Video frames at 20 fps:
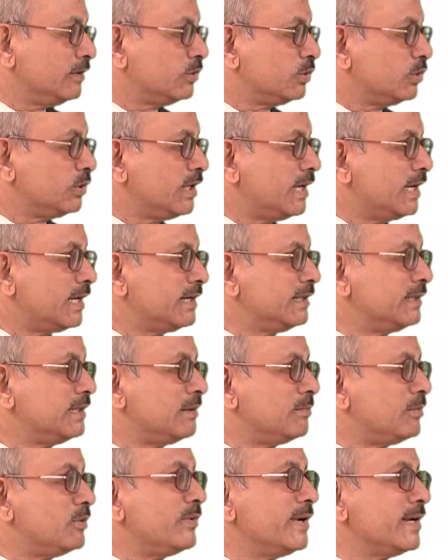So there in the
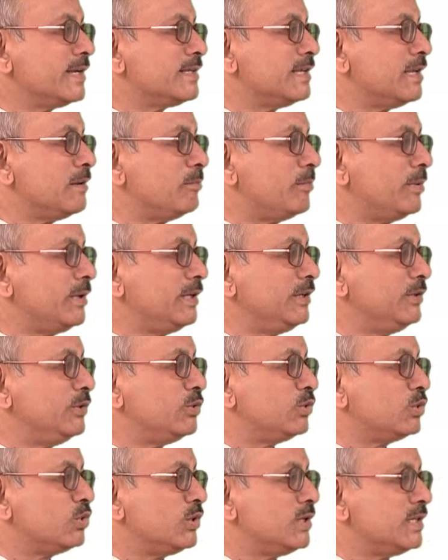above example,
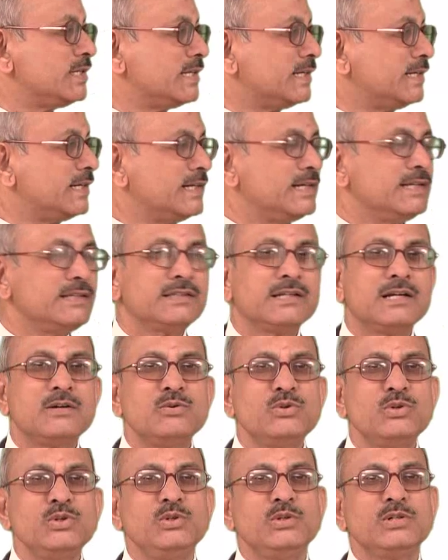euro is at a
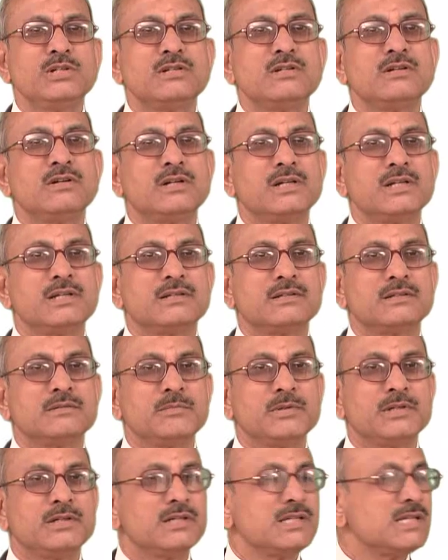discount to US dollars
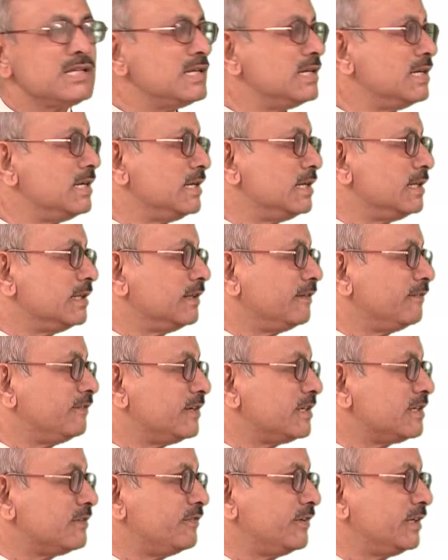because the
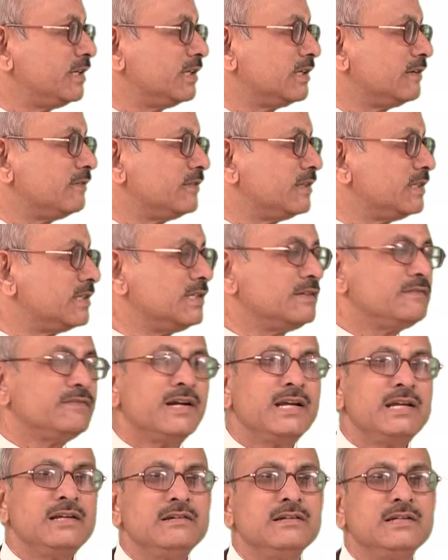first figure of
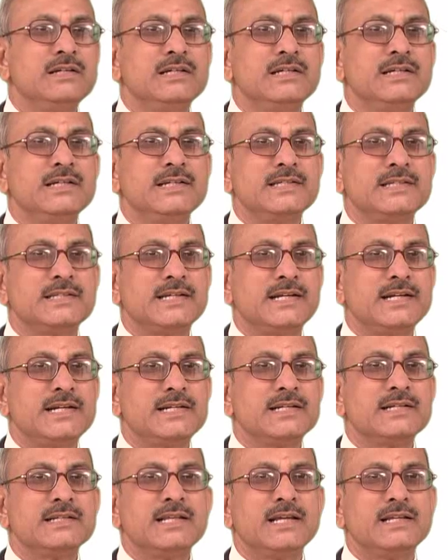35 is
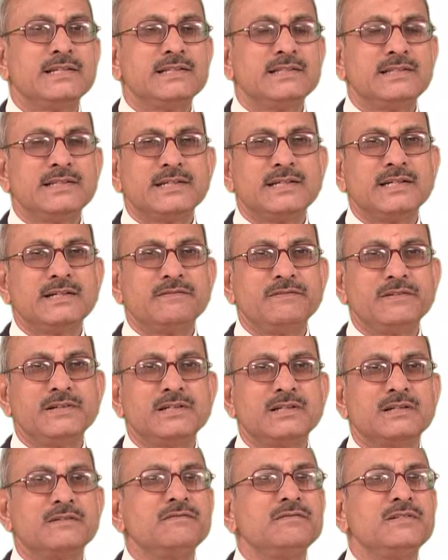greater than the second
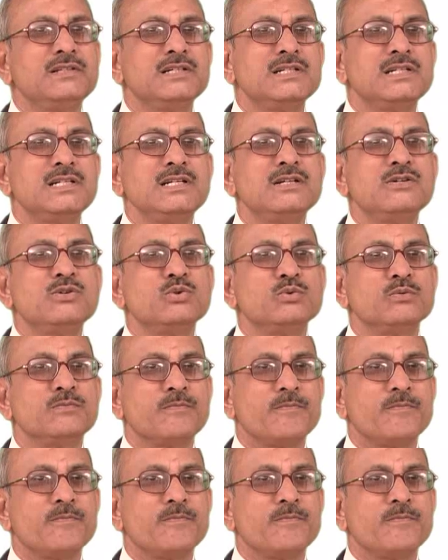figure of 32.